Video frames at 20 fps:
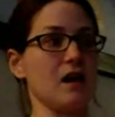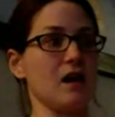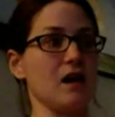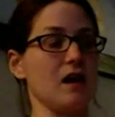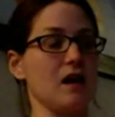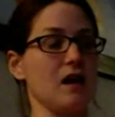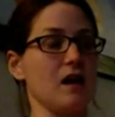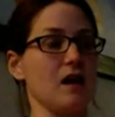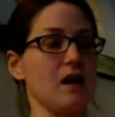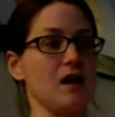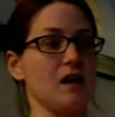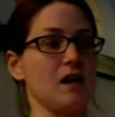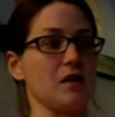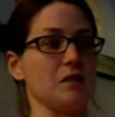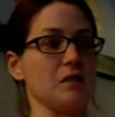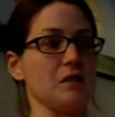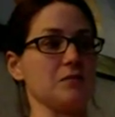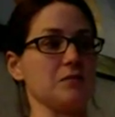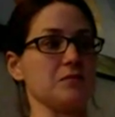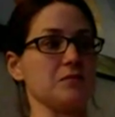
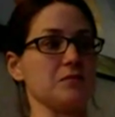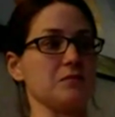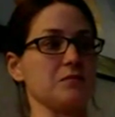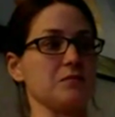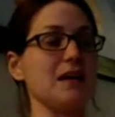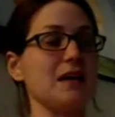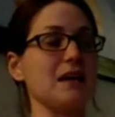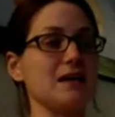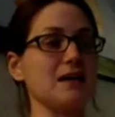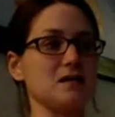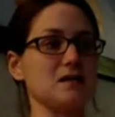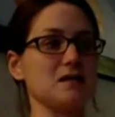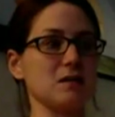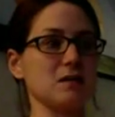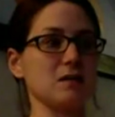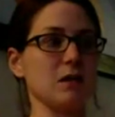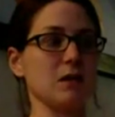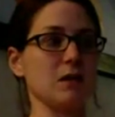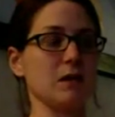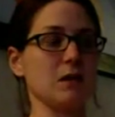Peas do
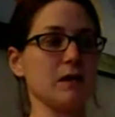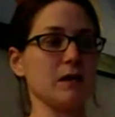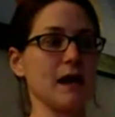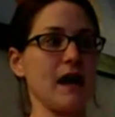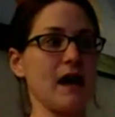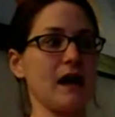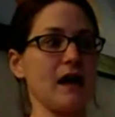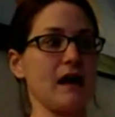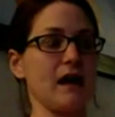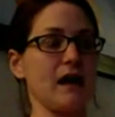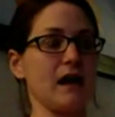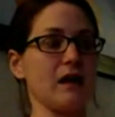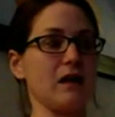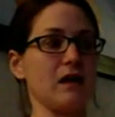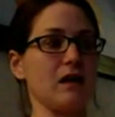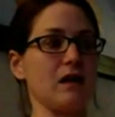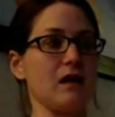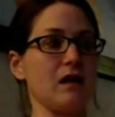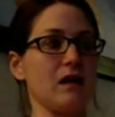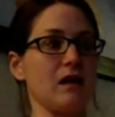okay.
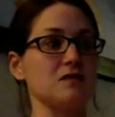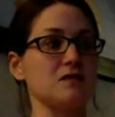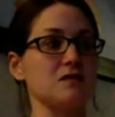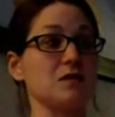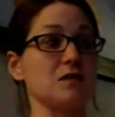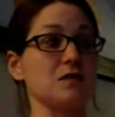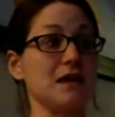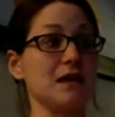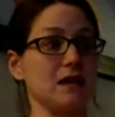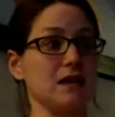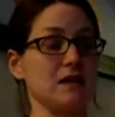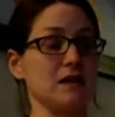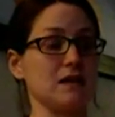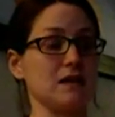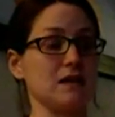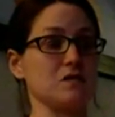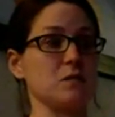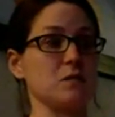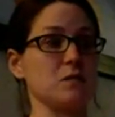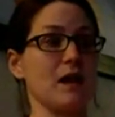Zucchini
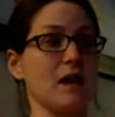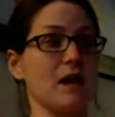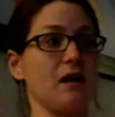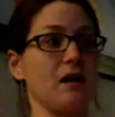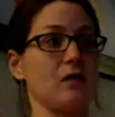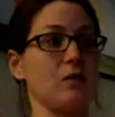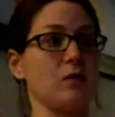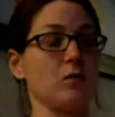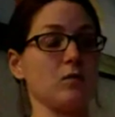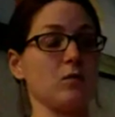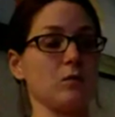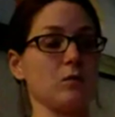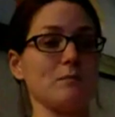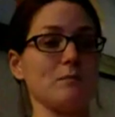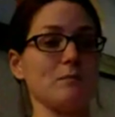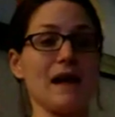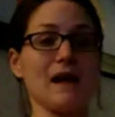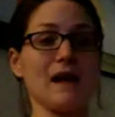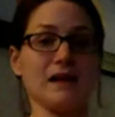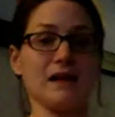does well.
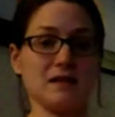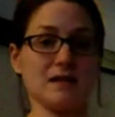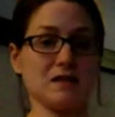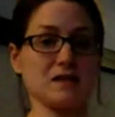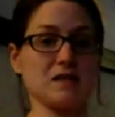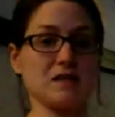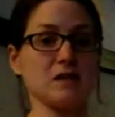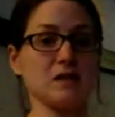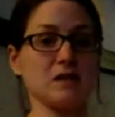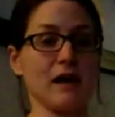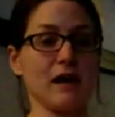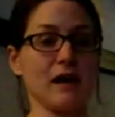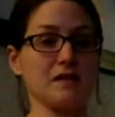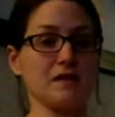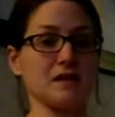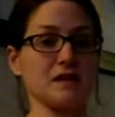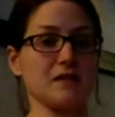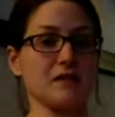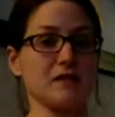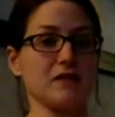Melons do well.
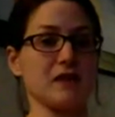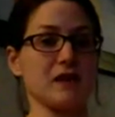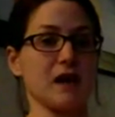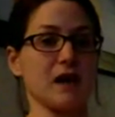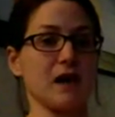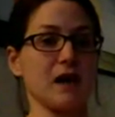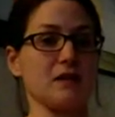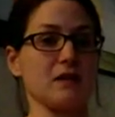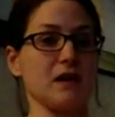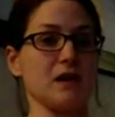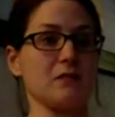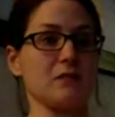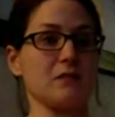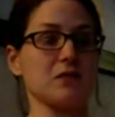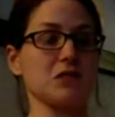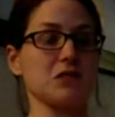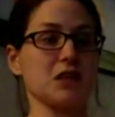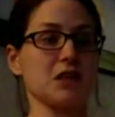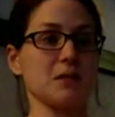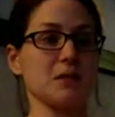So I've got
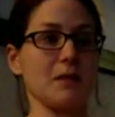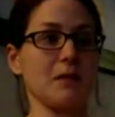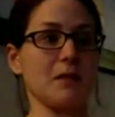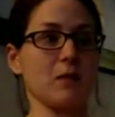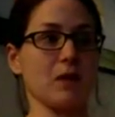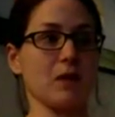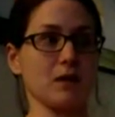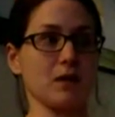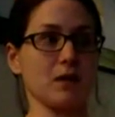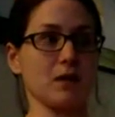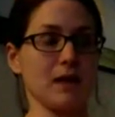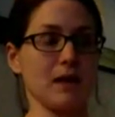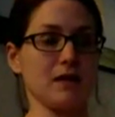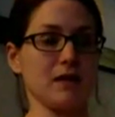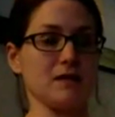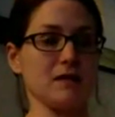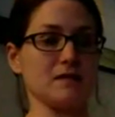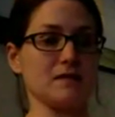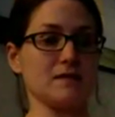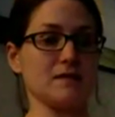sugar baby
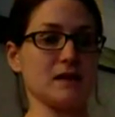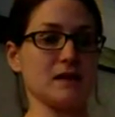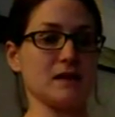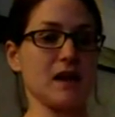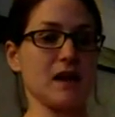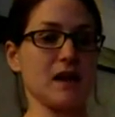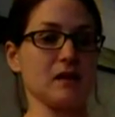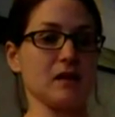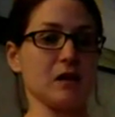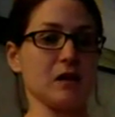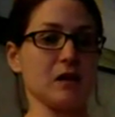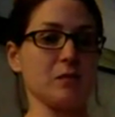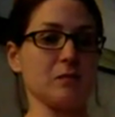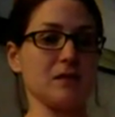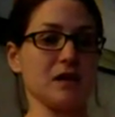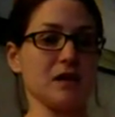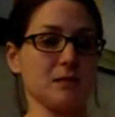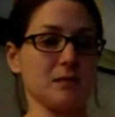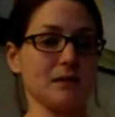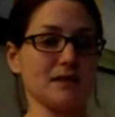watermelons and cantaloupe
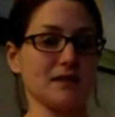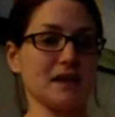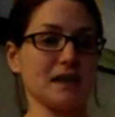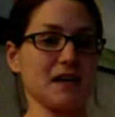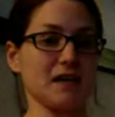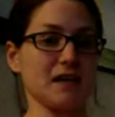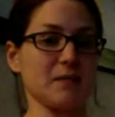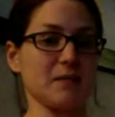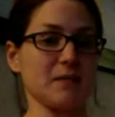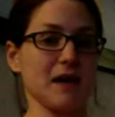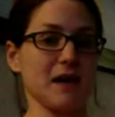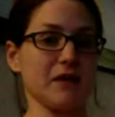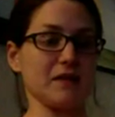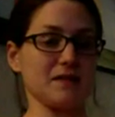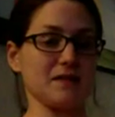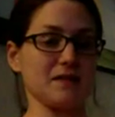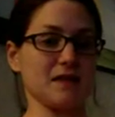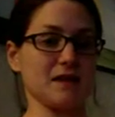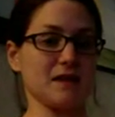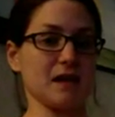that I'm excited about
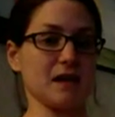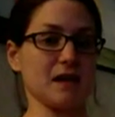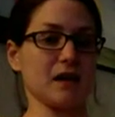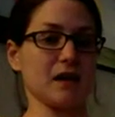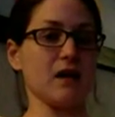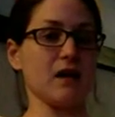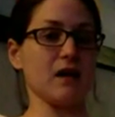this year.